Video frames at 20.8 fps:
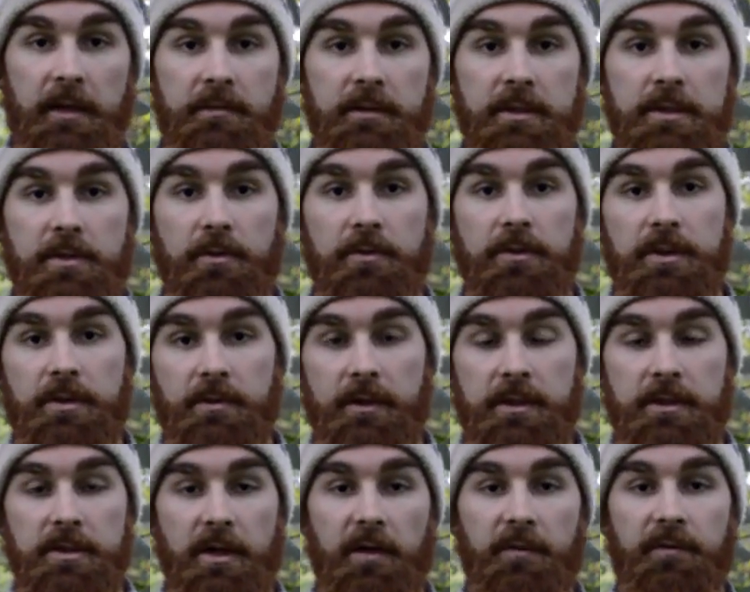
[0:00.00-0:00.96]
It's always
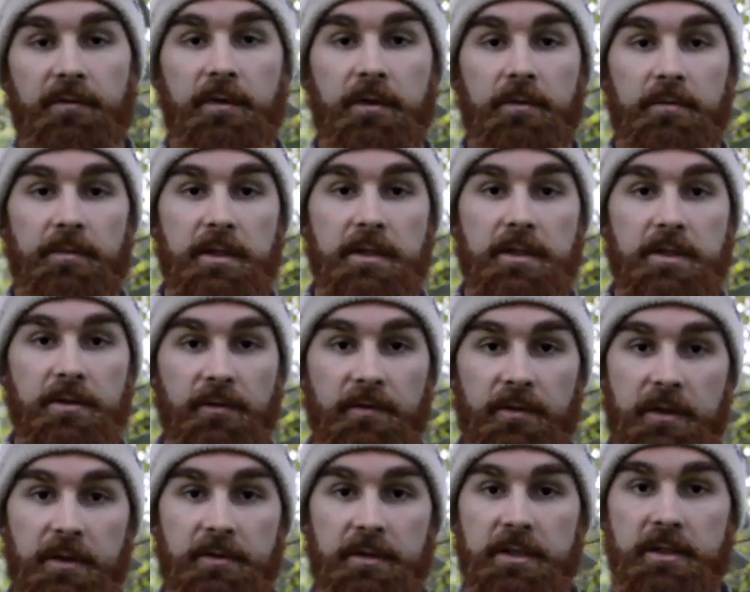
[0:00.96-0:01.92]
great to have feedback, so
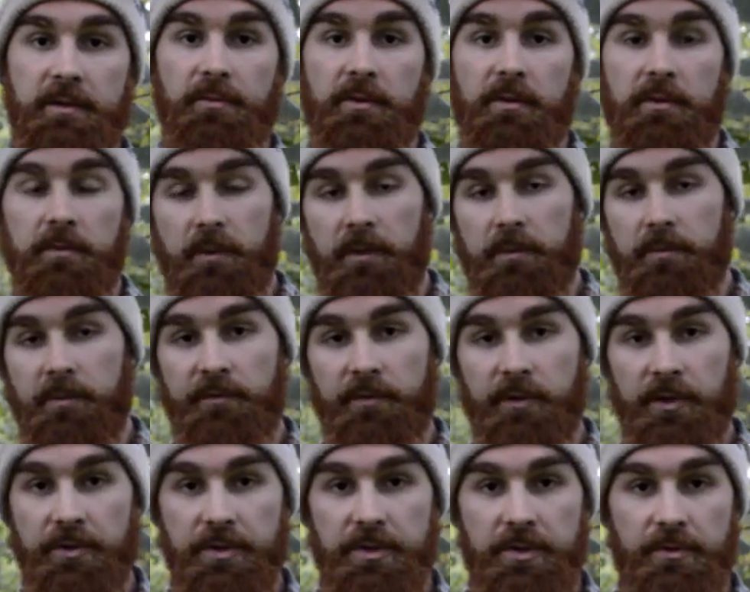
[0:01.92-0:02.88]
if there's something about my
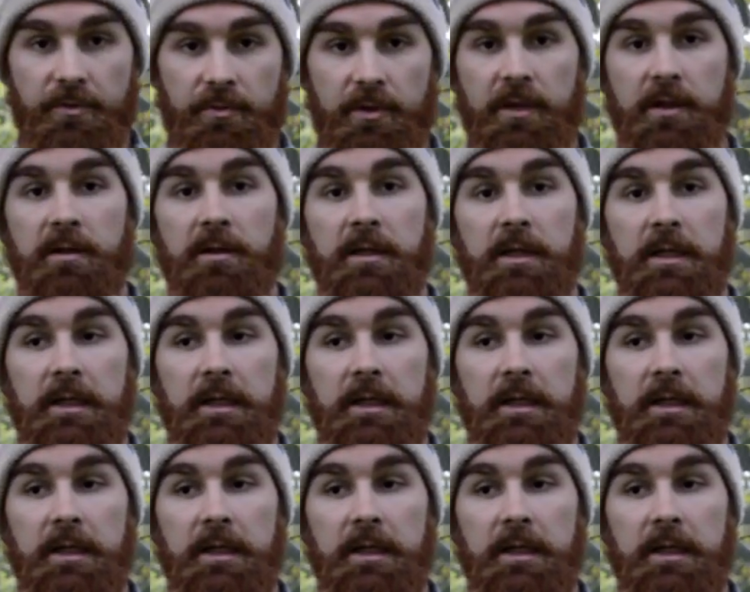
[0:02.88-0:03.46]
videos you really